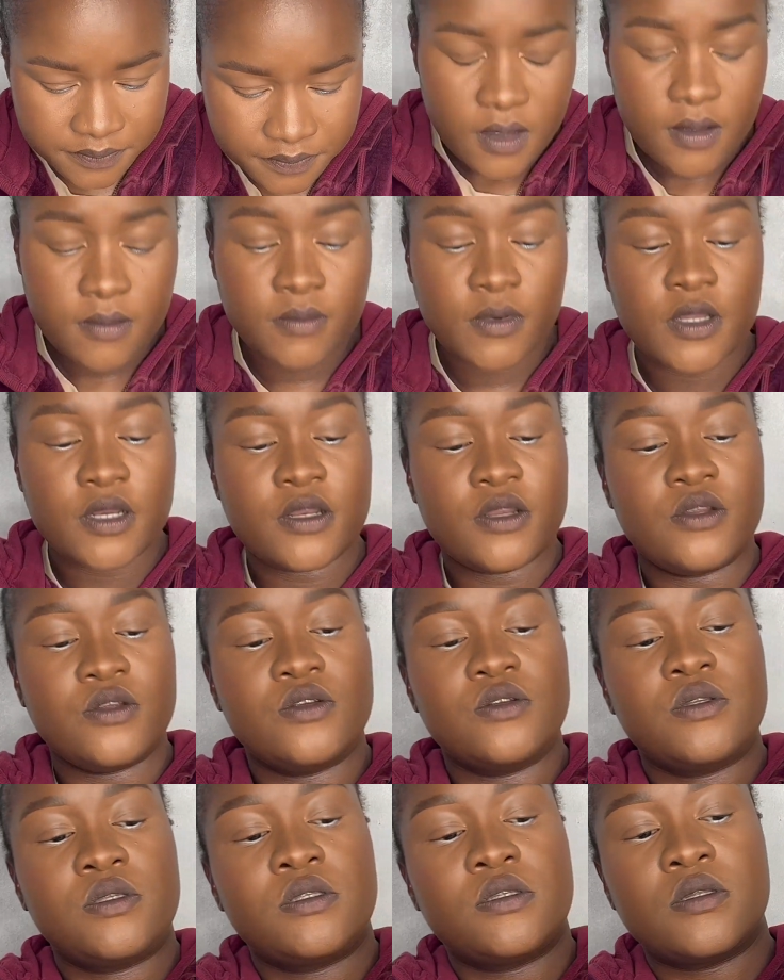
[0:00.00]
I'm gonna
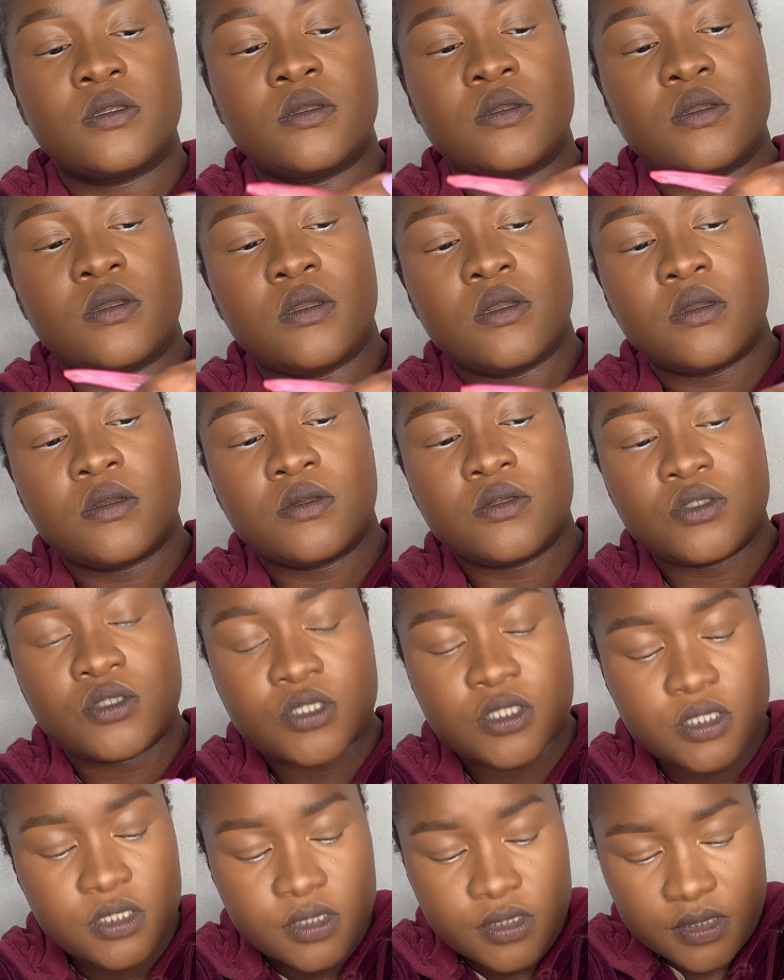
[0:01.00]
use
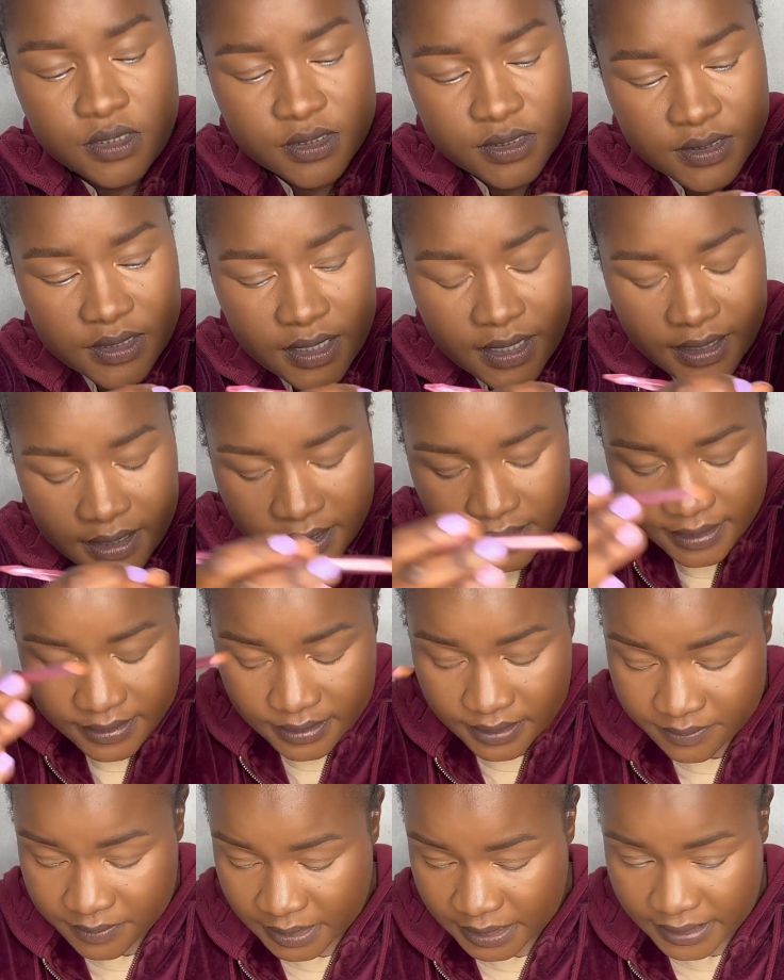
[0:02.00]
just this color under
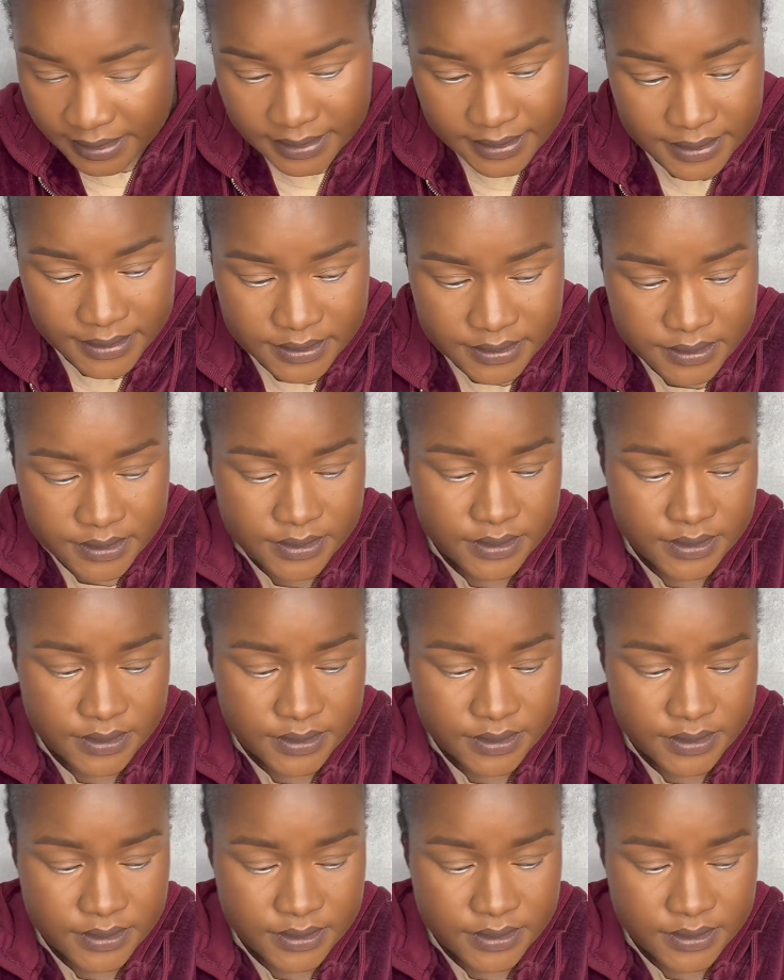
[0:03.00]
my eyes.